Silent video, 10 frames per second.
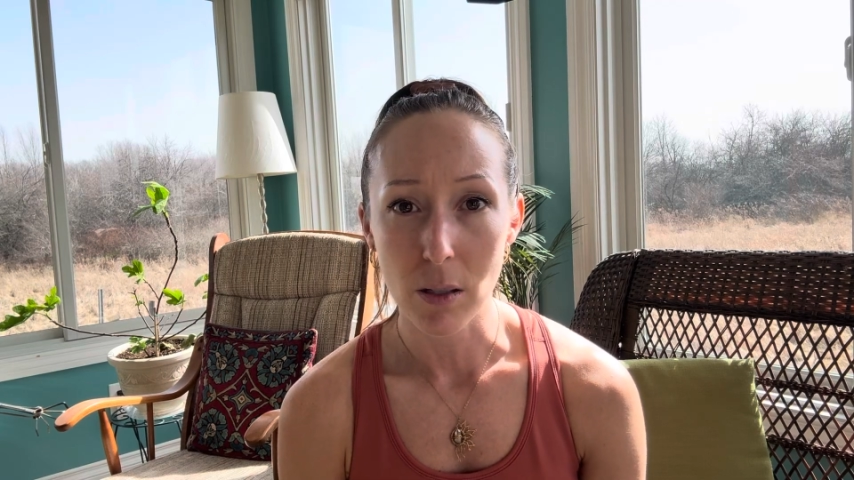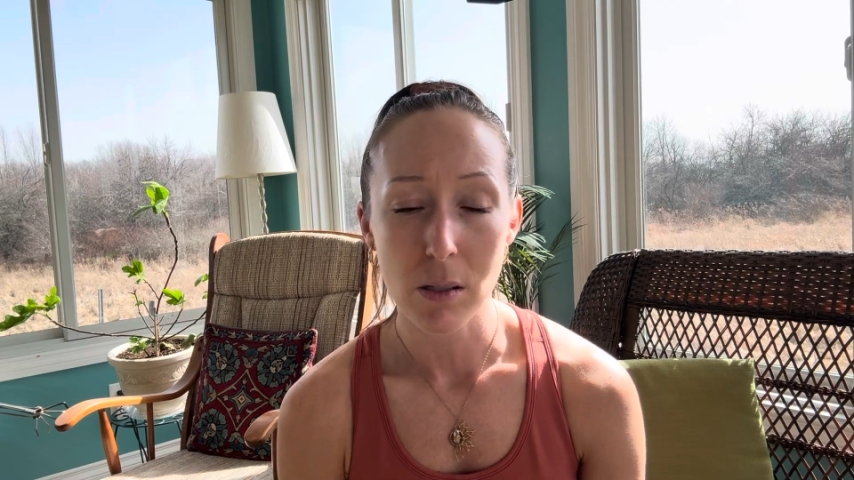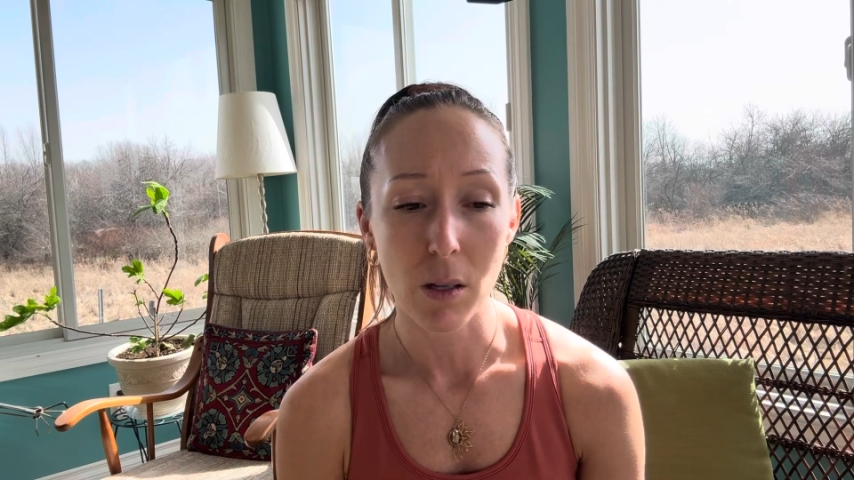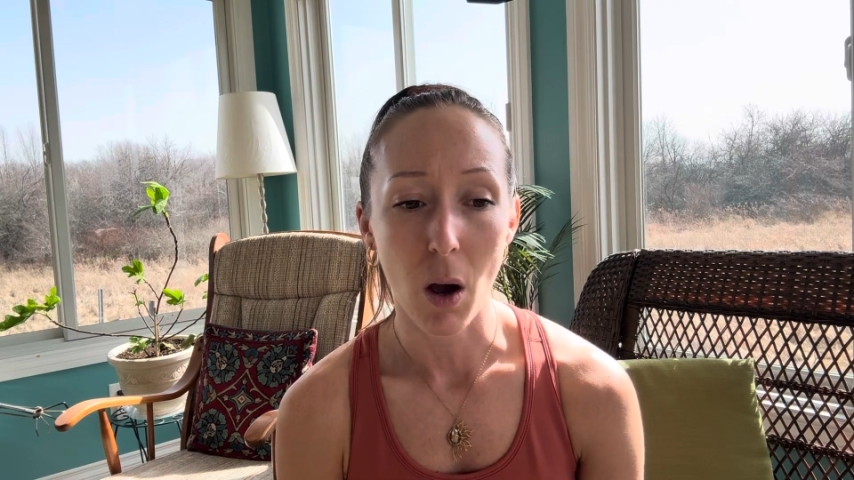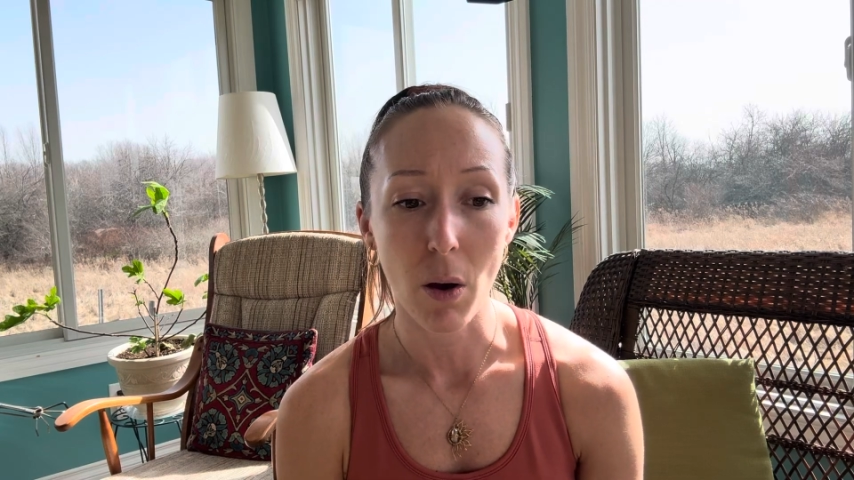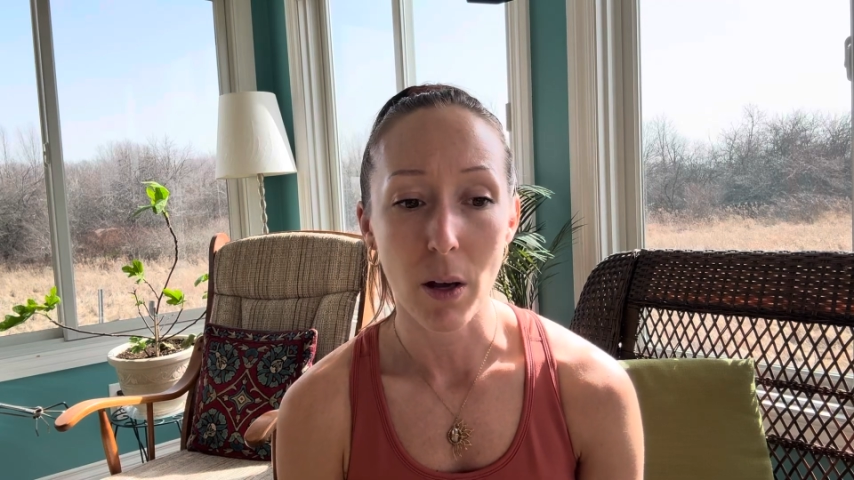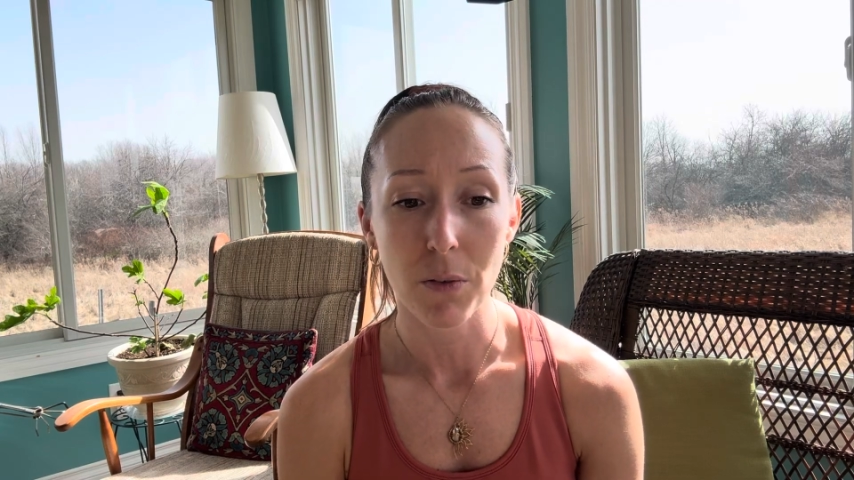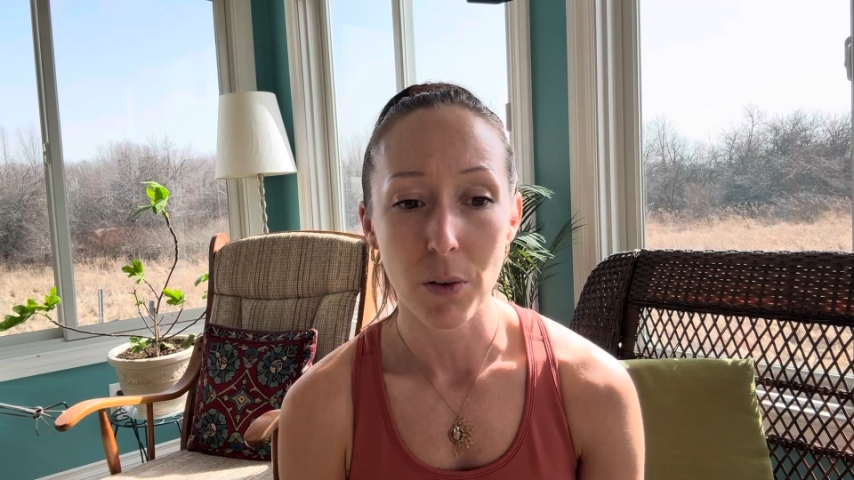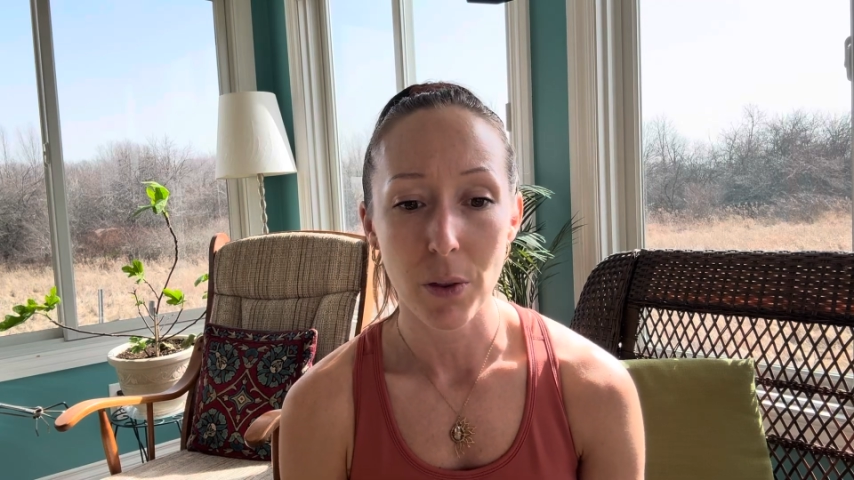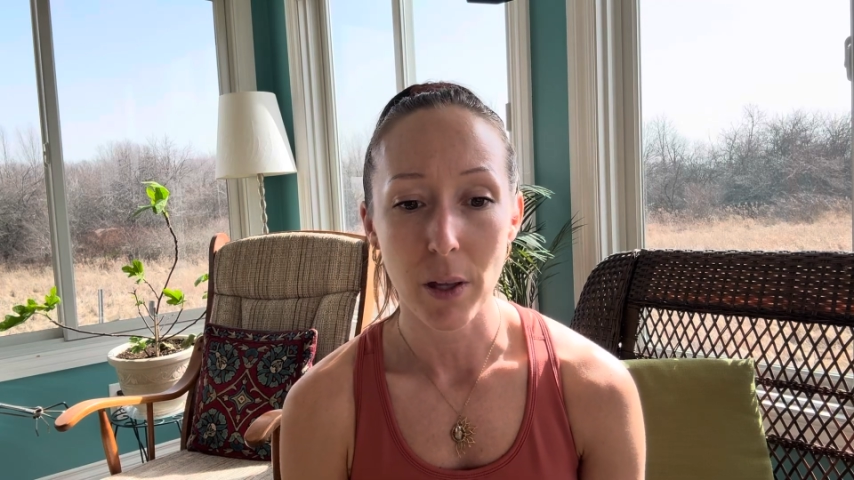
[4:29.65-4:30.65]
So if
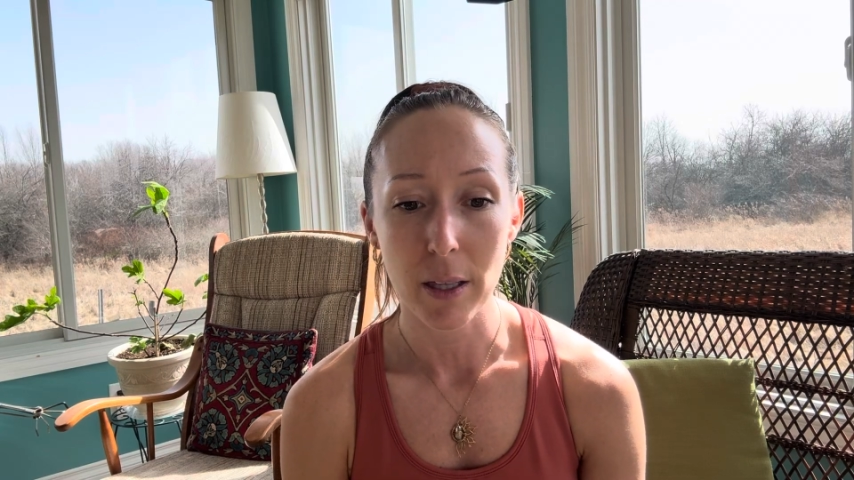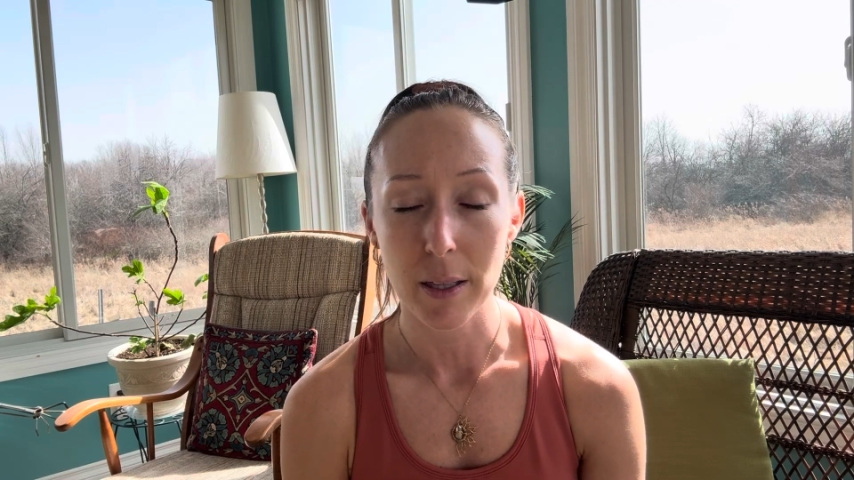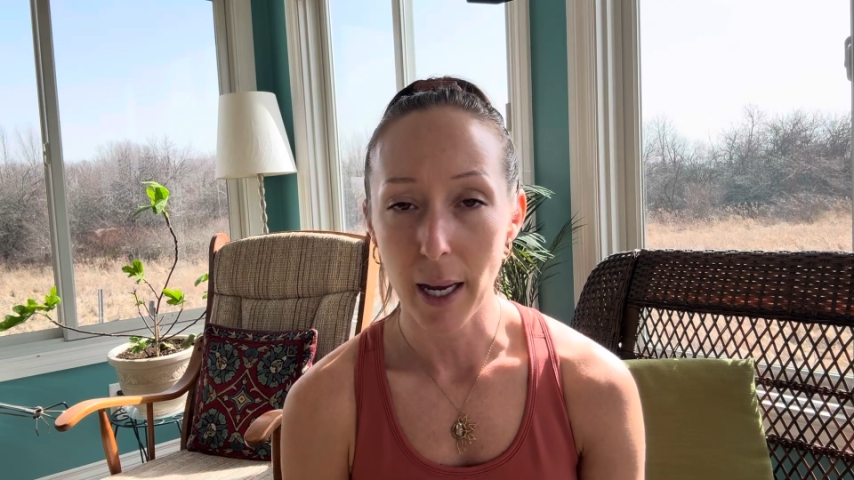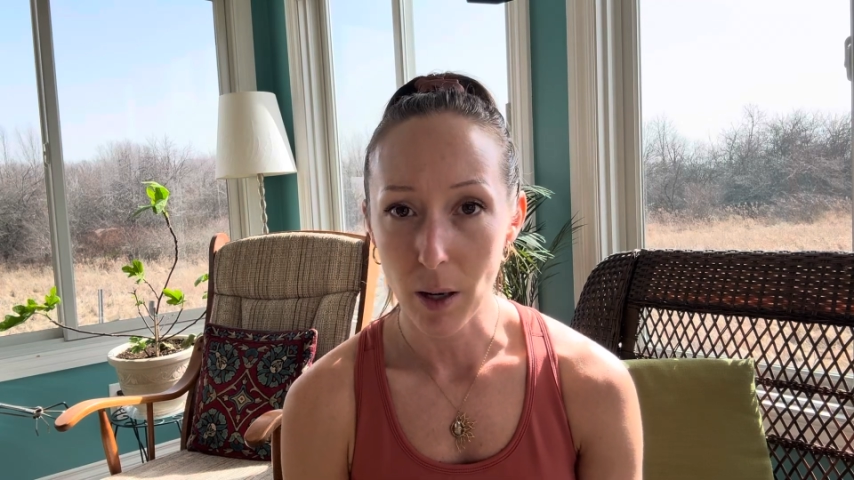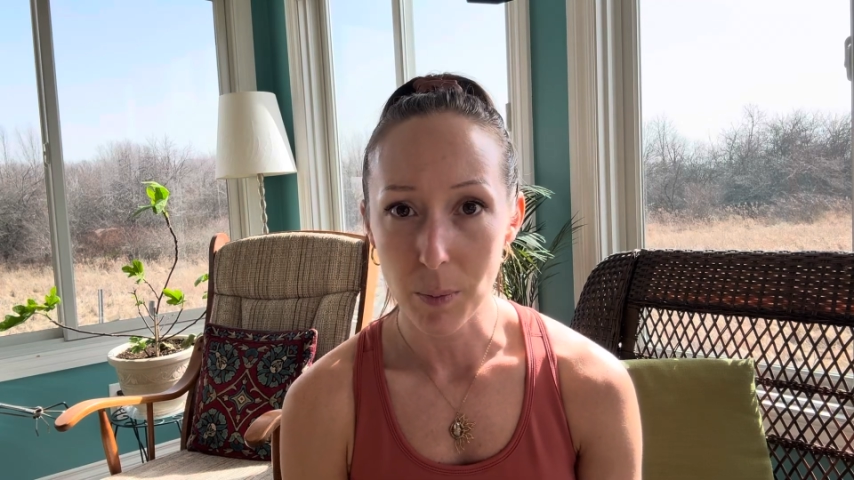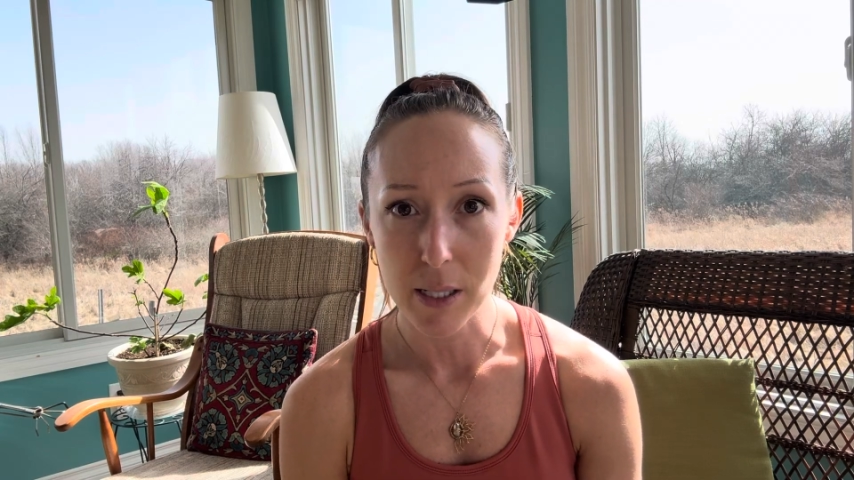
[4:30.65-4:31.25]
you think that that'll be